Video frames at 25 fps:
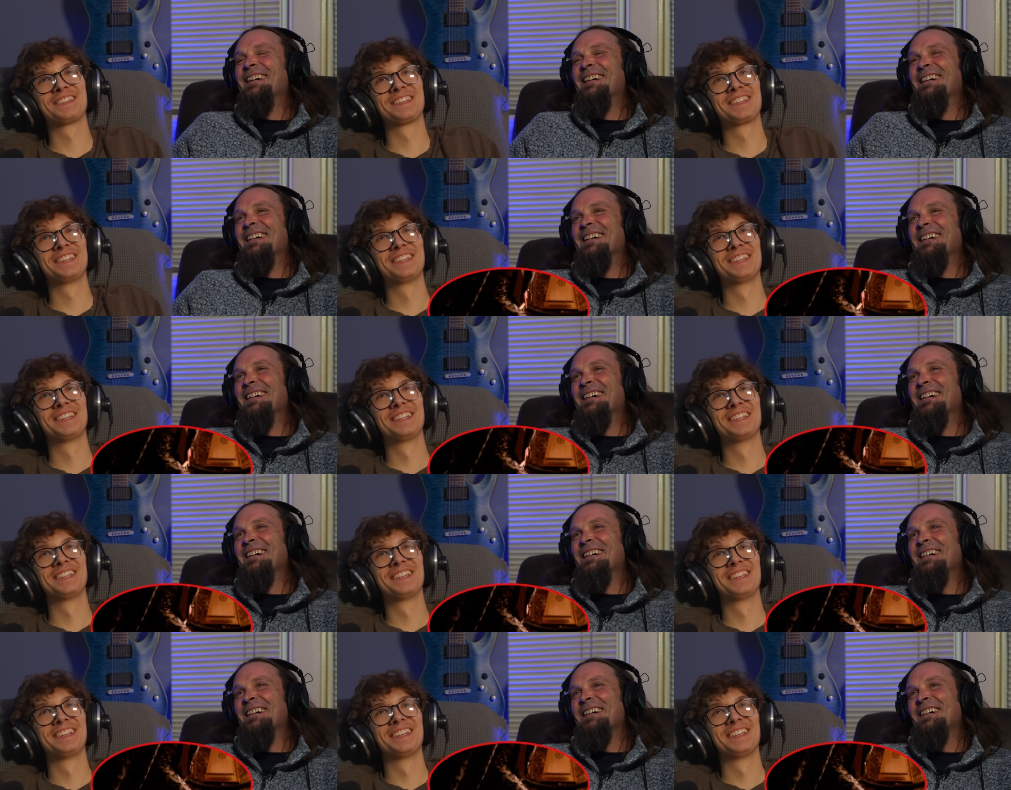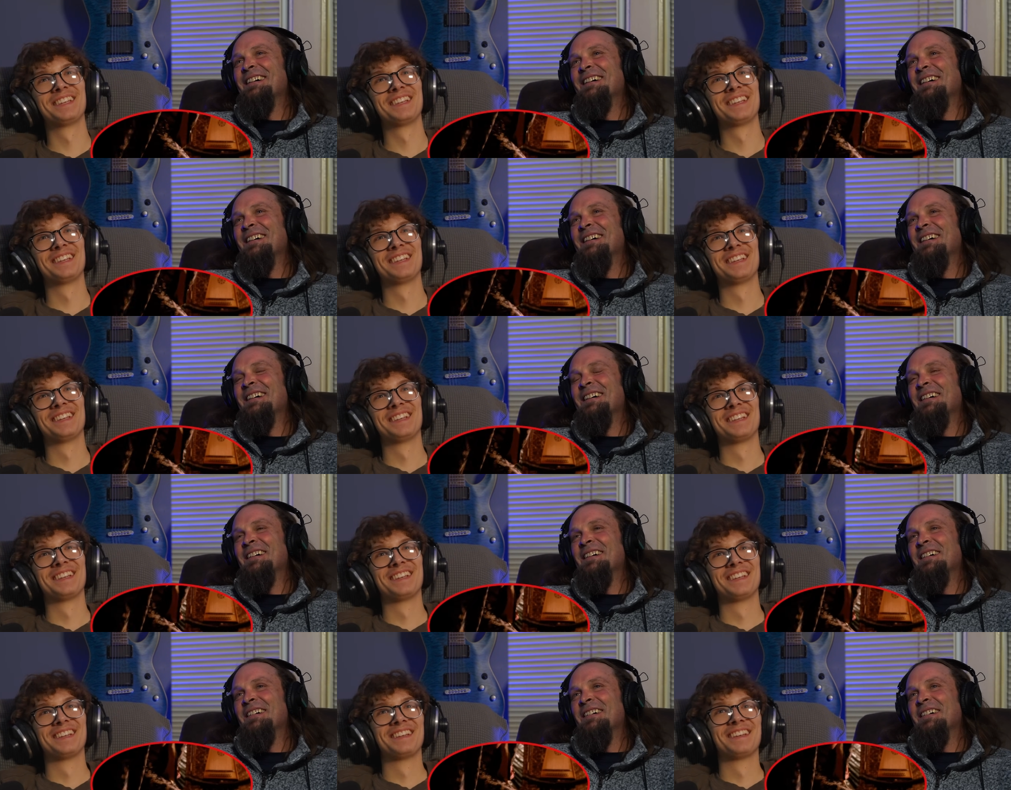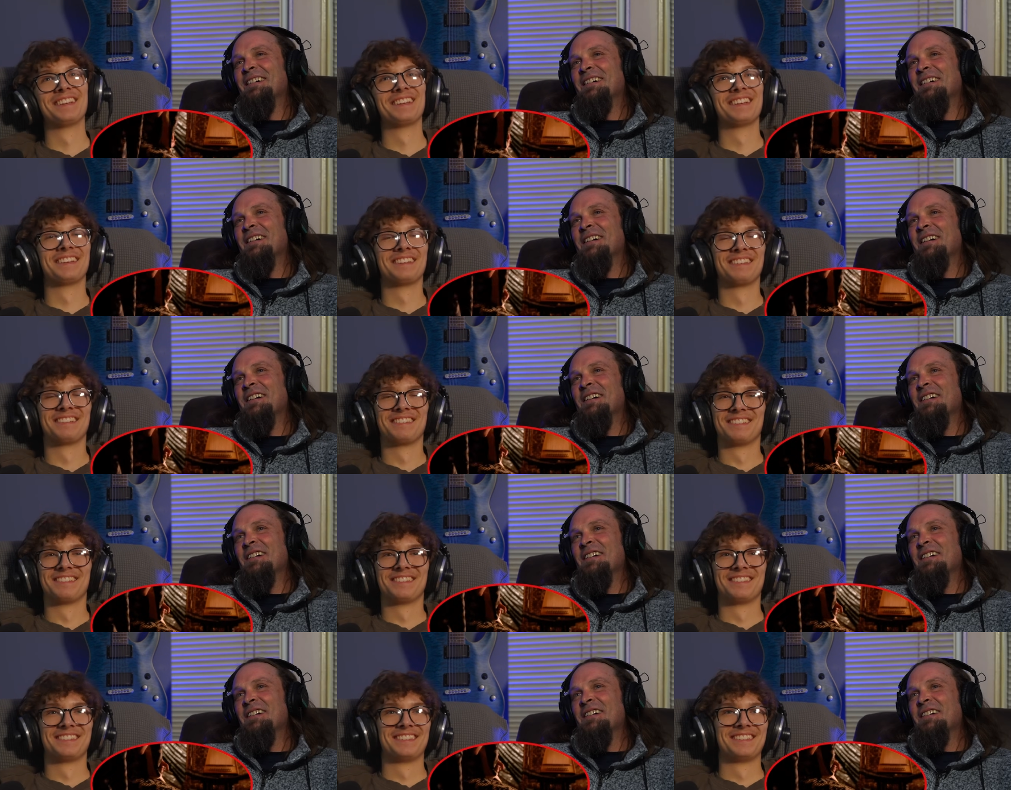
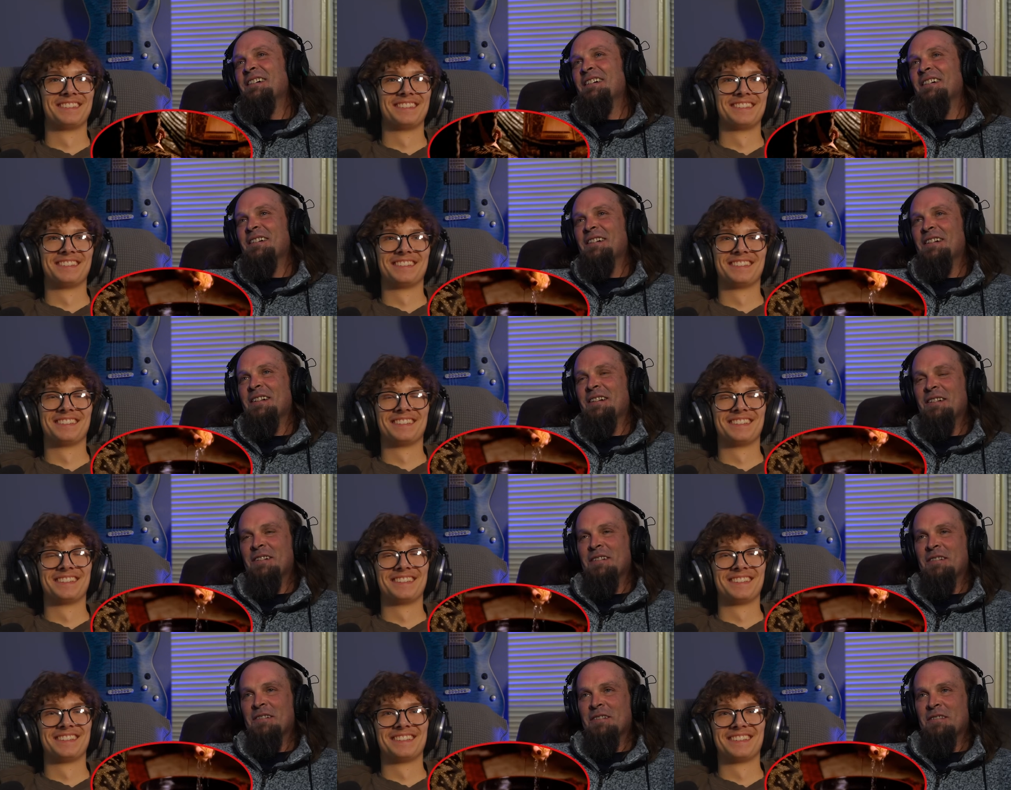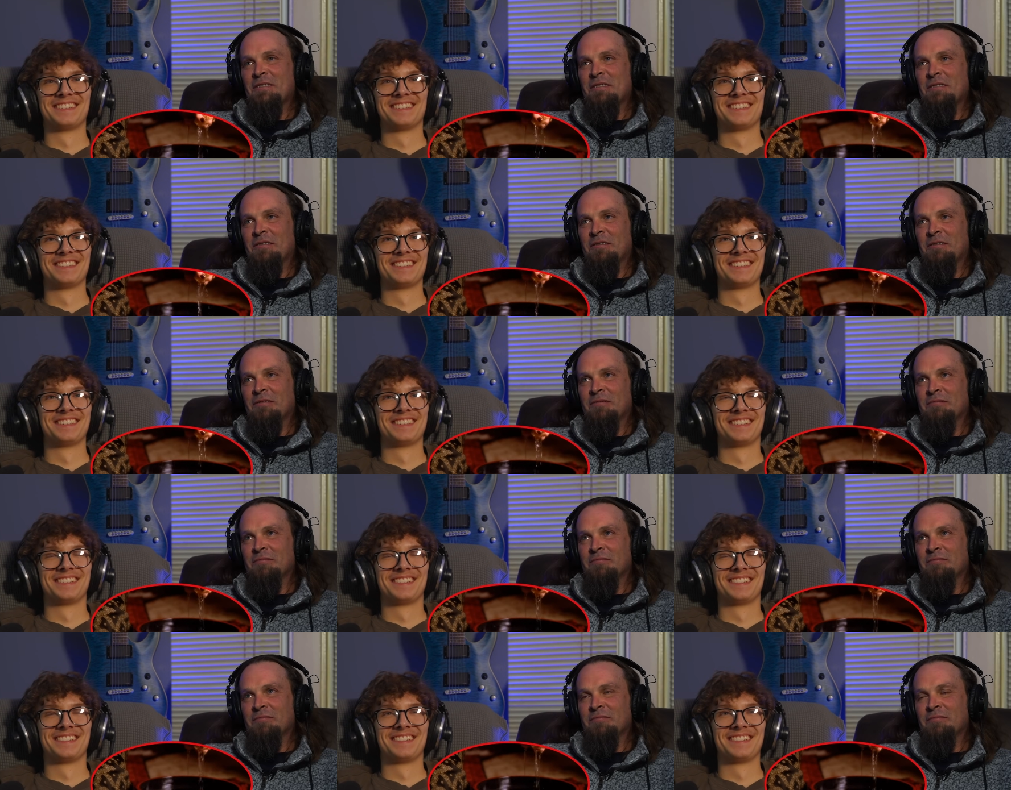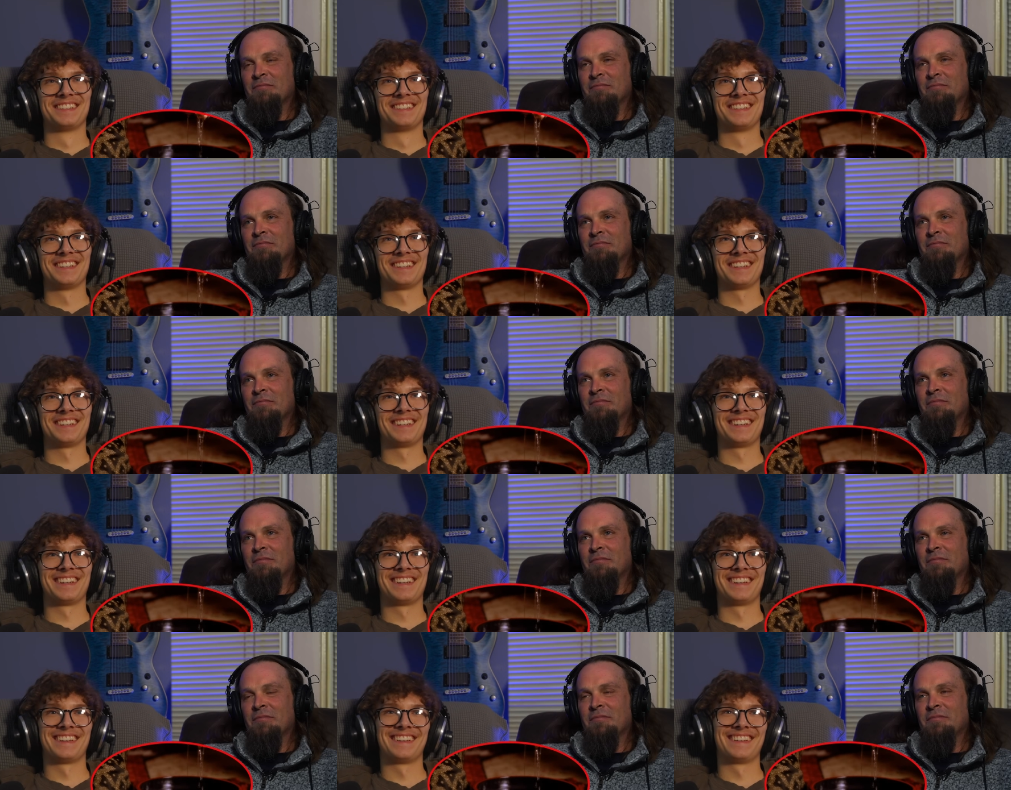
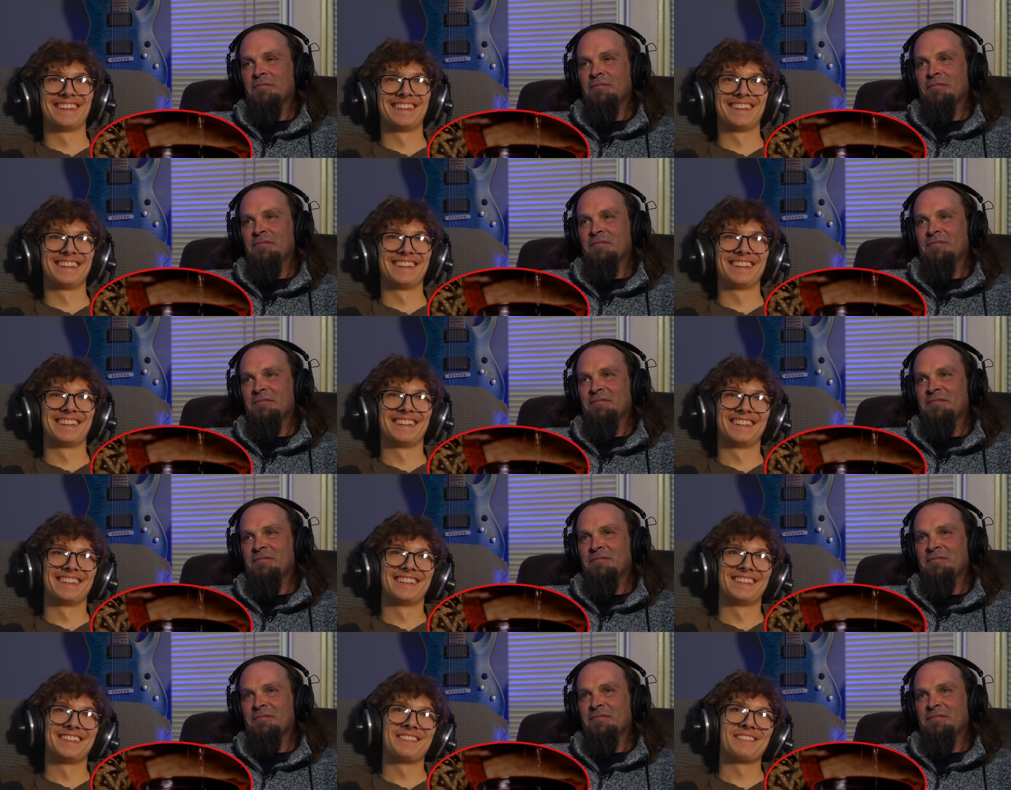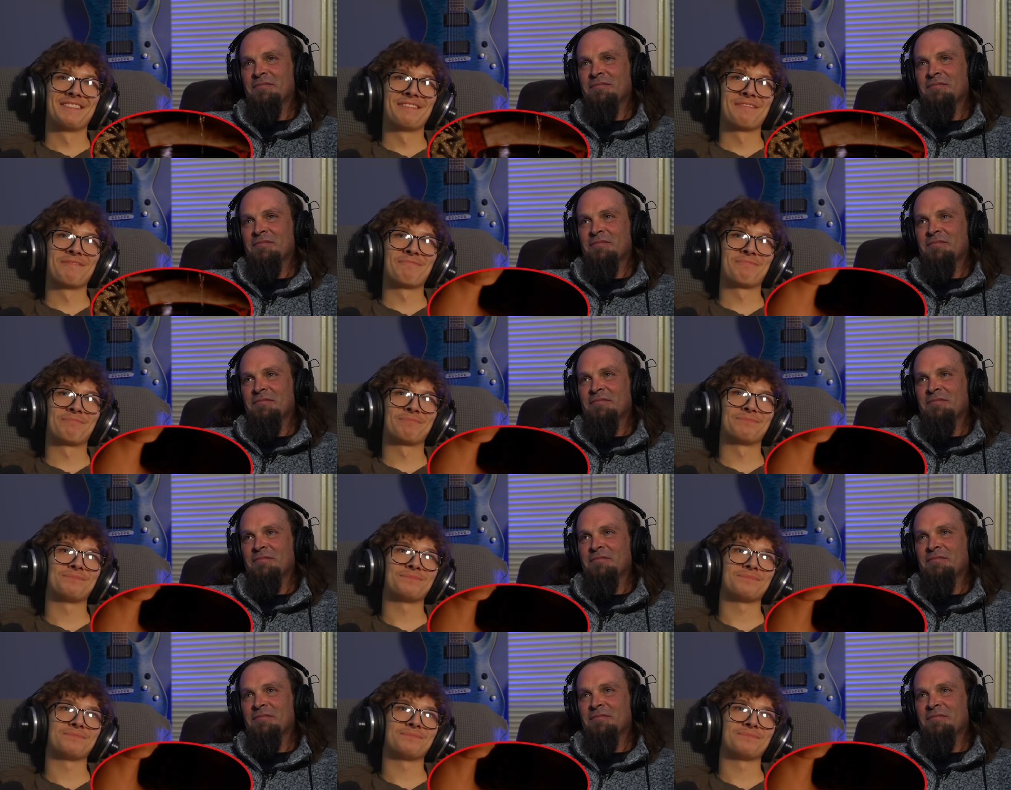(no one is talking)